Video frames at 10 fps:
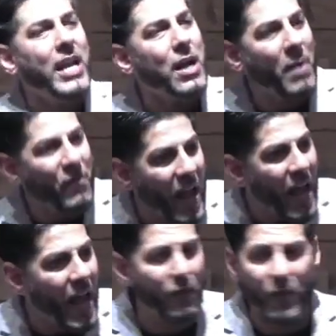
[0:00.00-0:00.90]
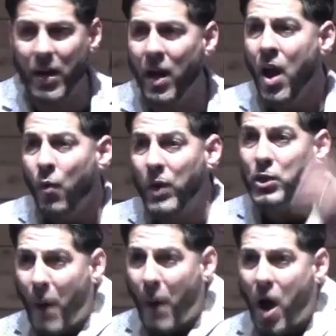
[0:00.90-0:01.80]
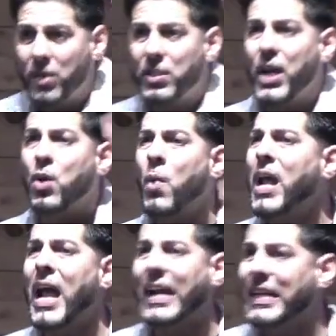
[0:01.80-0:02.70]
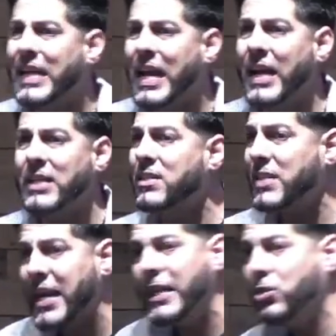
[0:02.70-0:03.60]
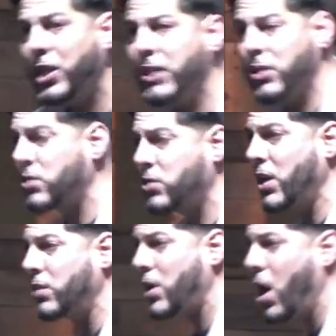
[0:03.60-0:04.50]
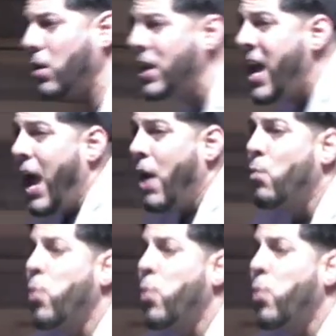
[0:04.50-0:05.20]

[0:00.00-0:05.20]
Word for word: of heaven responds in a way like it did in sending Jesus to this earth and we